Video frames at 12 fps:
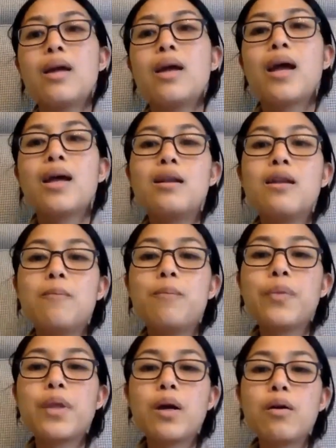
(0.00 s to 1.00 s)
And
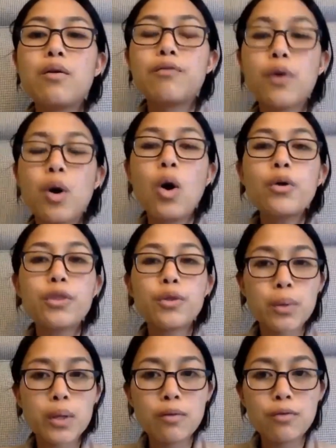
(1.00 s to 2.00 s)
for all
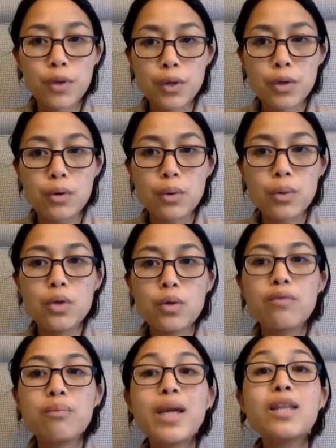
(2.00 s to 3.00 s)
three of you, you
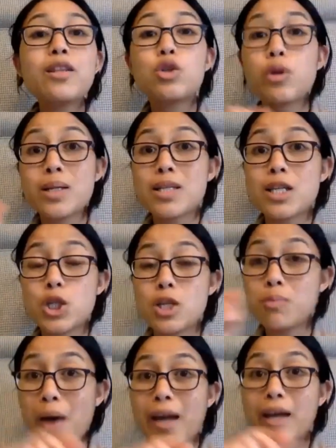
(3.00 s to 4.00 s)
have made the transition
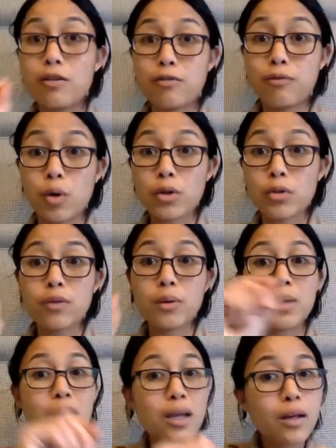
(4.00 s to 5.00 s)
back and forth from
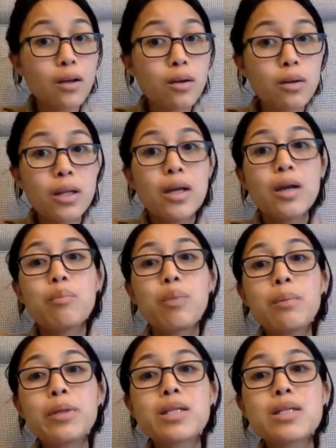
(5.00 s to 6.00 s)
the Hill
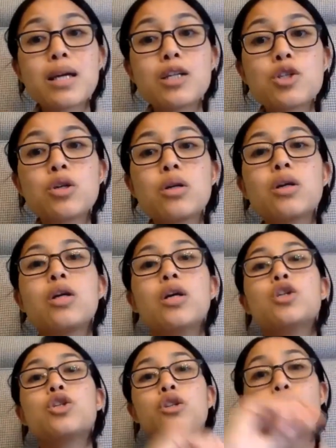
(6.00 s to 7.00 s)
public sector
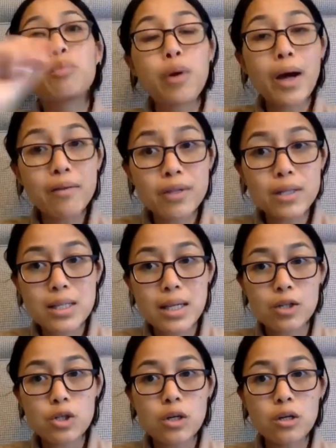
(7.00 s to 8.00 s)
to the private
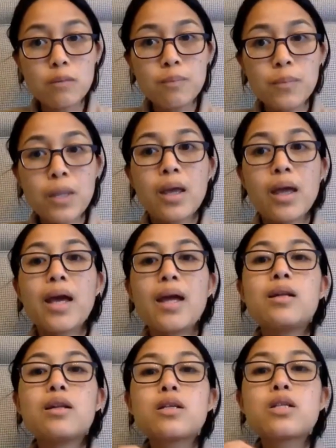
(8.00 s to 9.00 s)
sector.
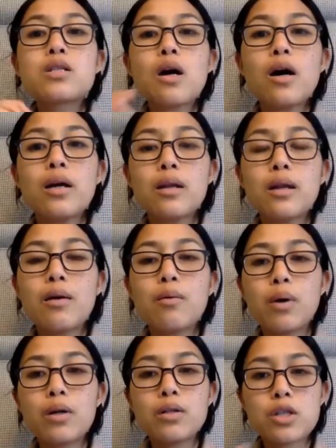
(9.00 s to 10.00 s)
And Sot, I
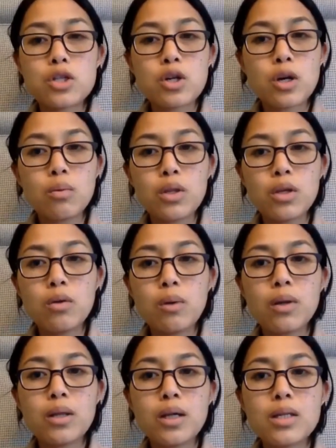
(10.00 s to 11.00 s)
want to start with you
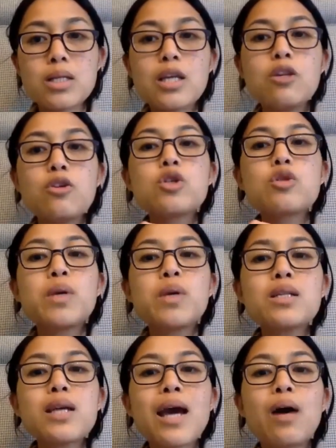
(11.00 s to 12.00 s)
on this. Can you
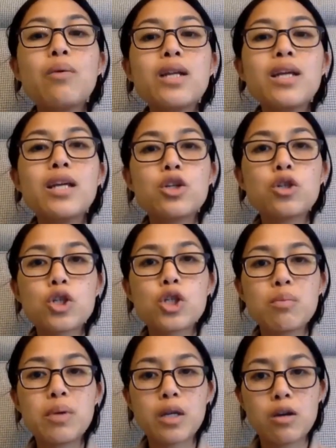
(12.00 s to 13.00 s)
speak to how an
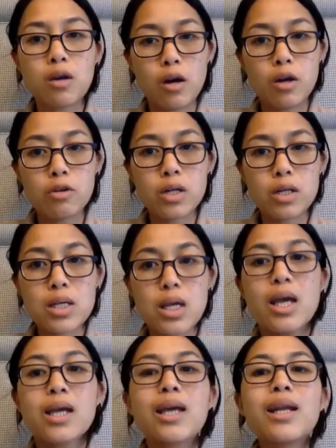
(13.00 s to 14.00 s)
internship in Congress
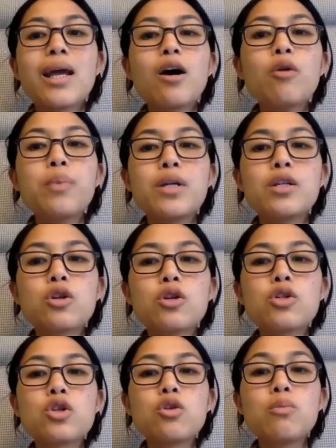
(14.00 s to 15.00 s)
can help
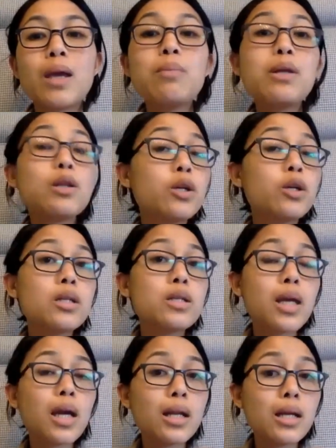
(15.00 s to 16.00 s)
interns who may be looking to
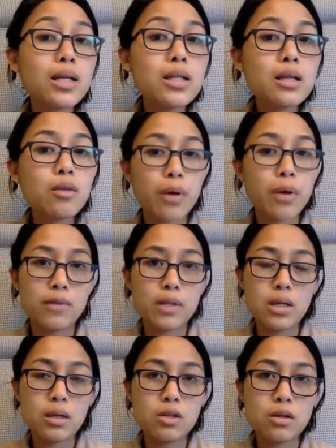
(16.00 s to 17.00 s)
get into the private
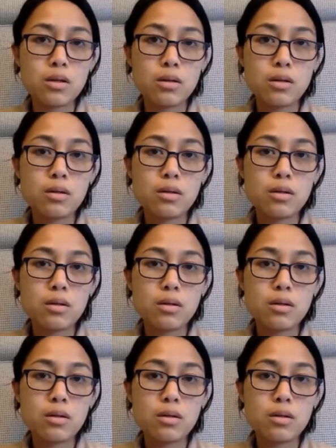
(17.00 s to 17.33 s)
sector?